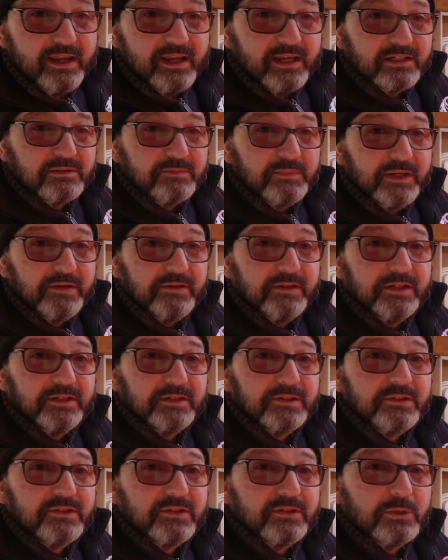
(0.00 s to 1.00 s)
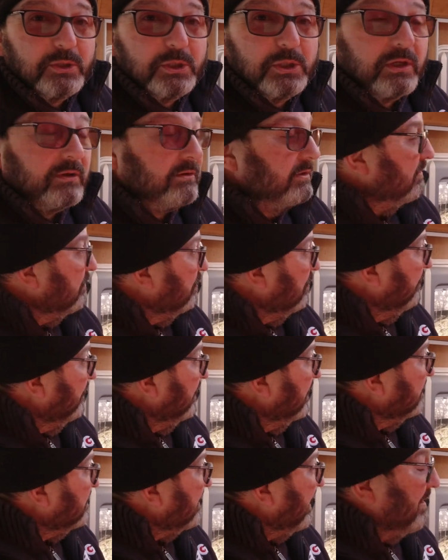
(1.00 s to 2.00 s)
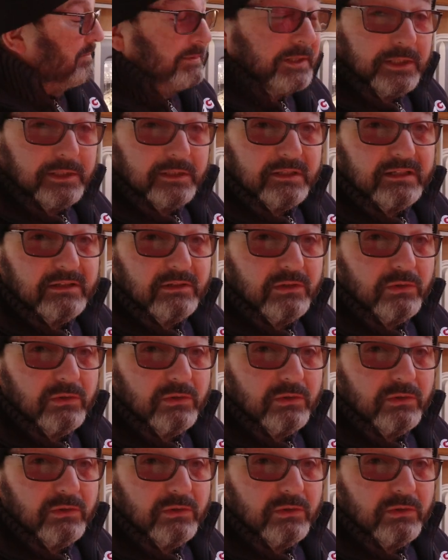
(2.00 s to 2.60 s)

experience should show you all that it's eminently